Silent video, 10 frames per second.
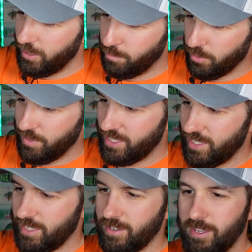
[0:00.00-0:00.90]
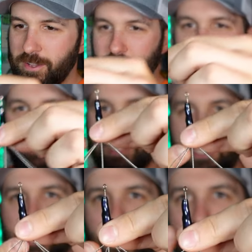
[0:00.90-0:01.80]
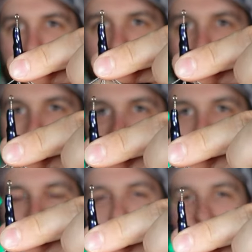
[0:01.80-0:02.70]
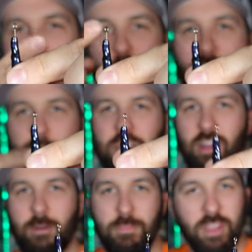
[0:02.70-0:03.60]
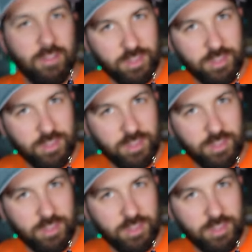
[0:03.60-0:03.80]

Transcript: implemented. He obviously took all this wire, wrapped it up.